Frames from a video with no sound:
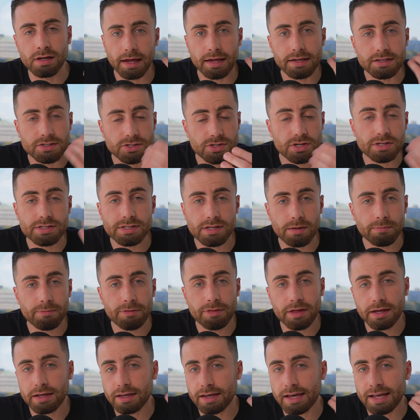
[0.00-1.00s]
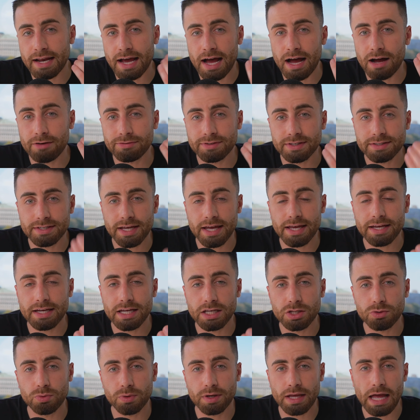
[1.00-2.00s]
It's just something you're going to have to take
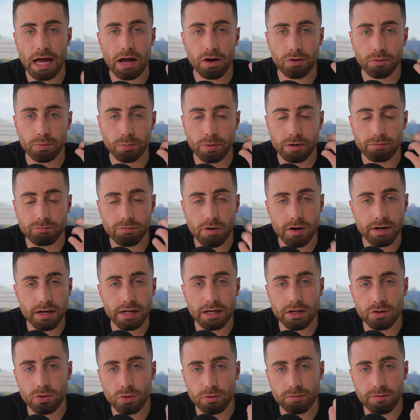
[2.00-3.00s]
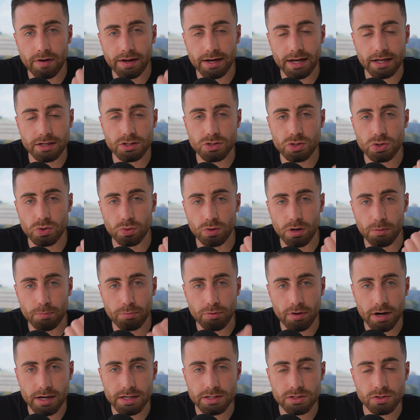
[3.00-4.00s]
into account when running your financial
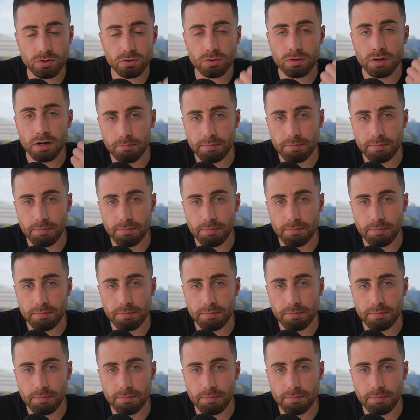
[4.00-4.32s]
appraisal,